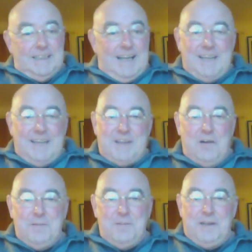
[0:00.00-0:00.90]
at
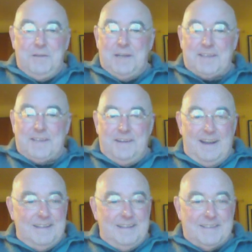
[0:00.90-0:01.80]
home in the Western
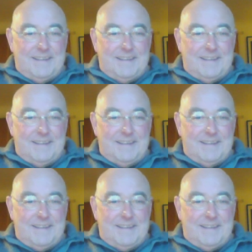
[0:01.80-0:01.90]
Isles.